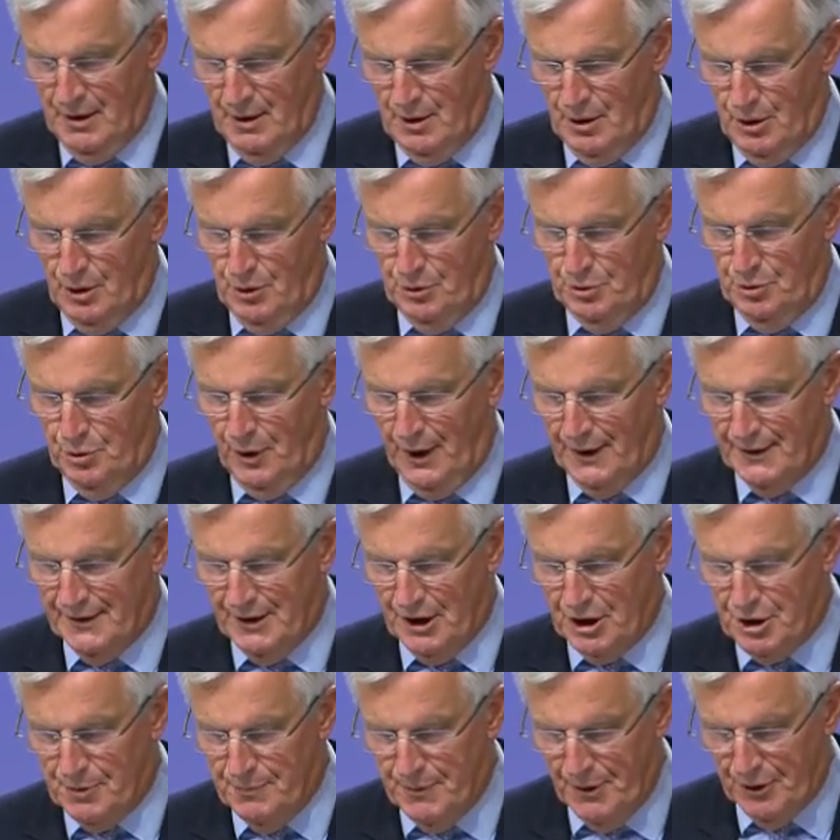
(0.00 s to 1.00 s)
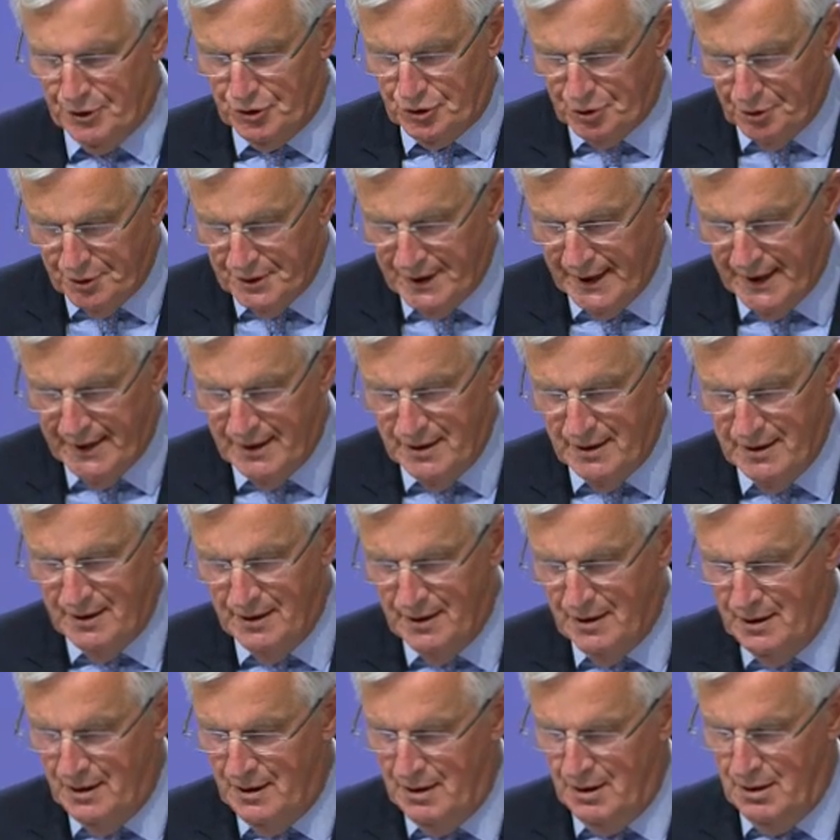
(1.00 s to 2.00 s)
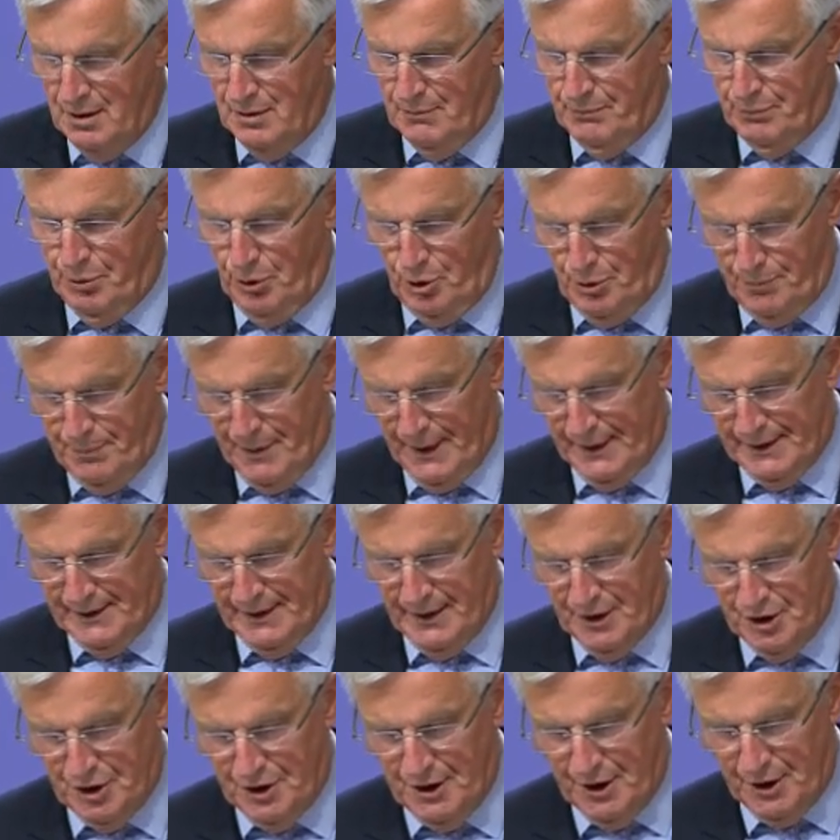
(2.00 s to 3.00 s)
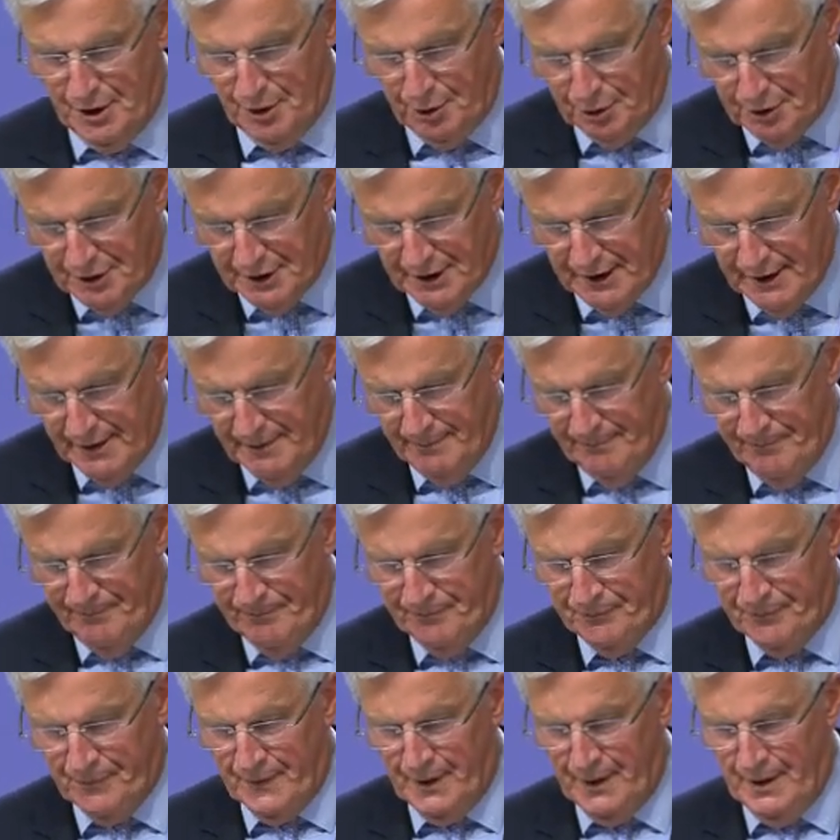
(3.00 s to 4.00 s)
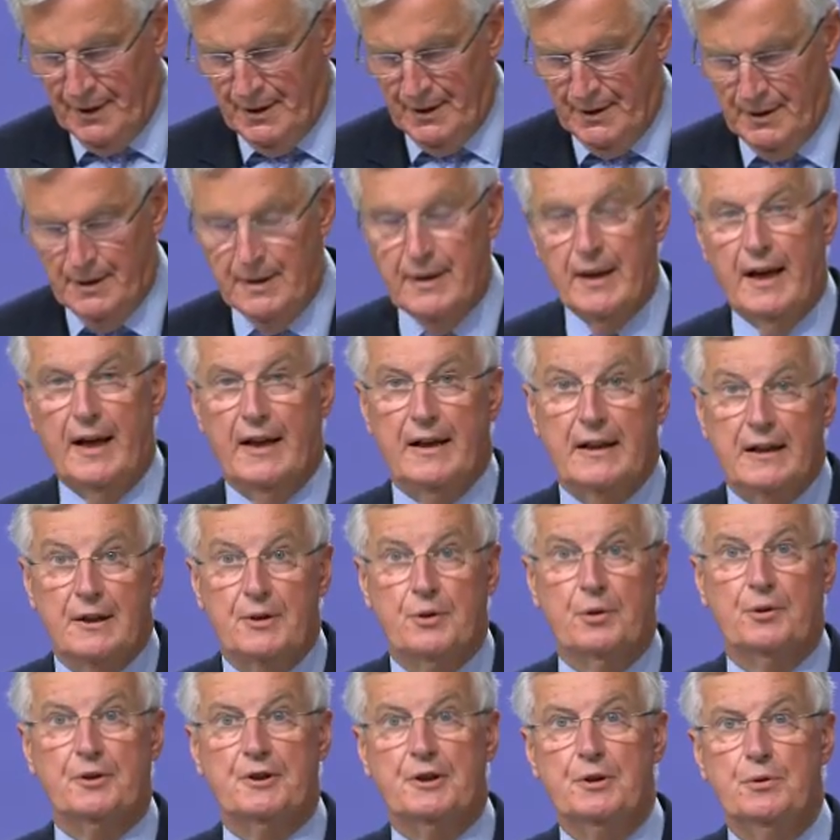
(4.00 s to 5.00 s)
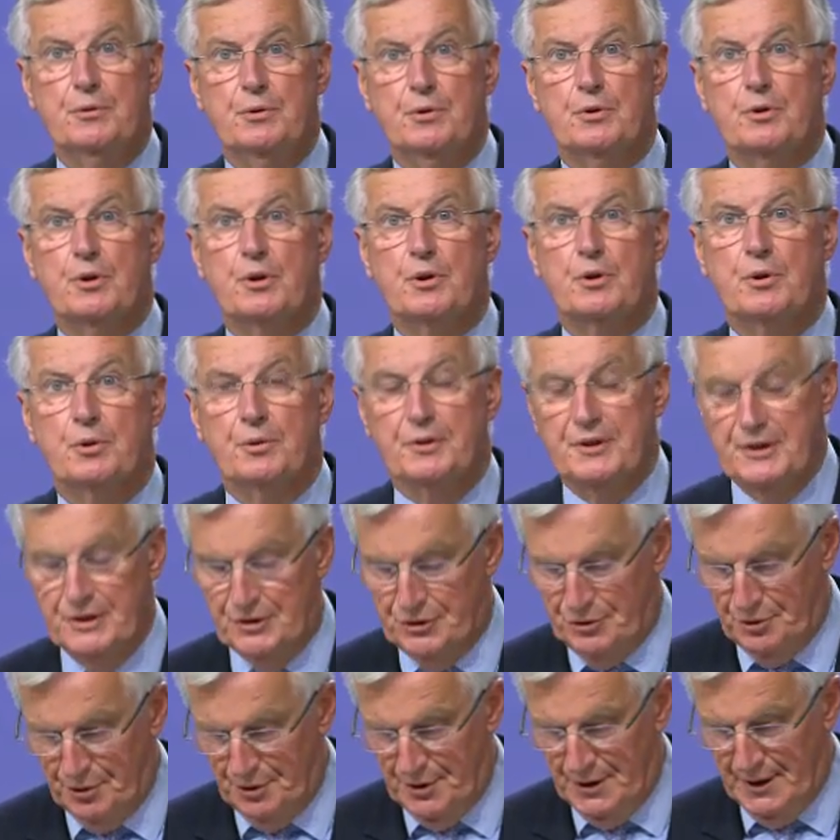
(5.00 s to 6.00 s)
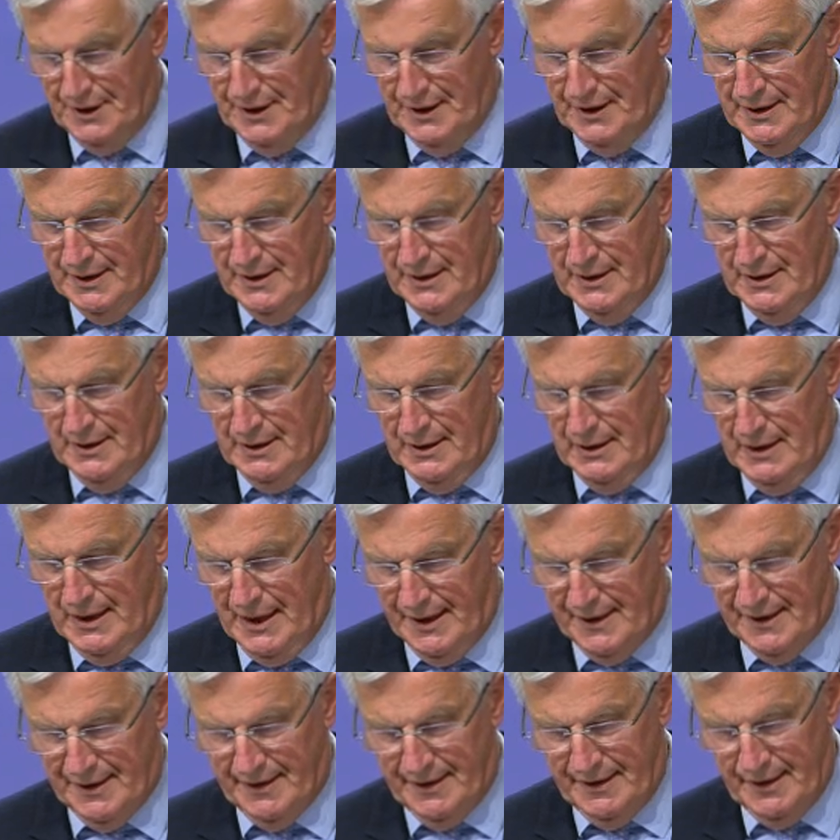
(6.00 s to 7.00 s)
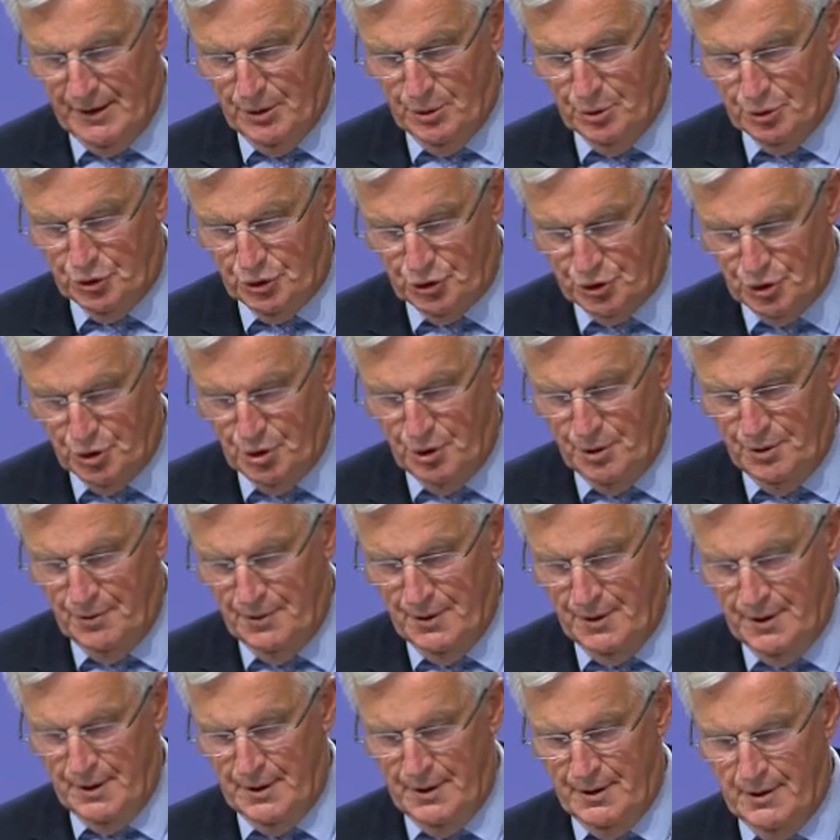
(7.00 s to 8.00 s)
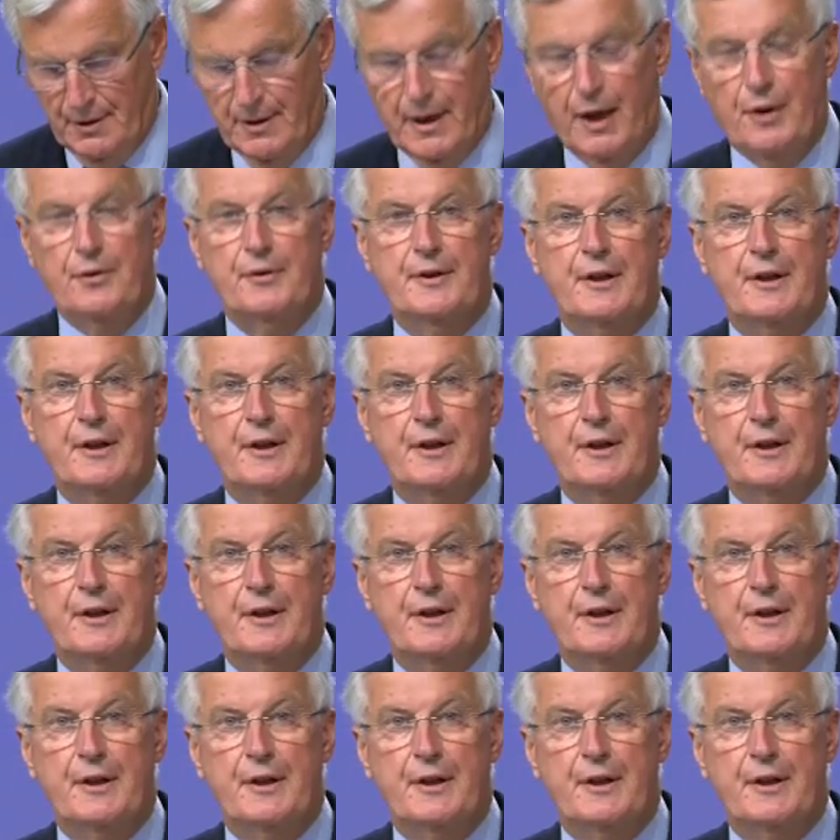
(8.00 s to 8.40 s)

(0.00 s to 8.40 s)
to explore other approaches beyond zonal attachment for the sharing of quotas. They continue to condition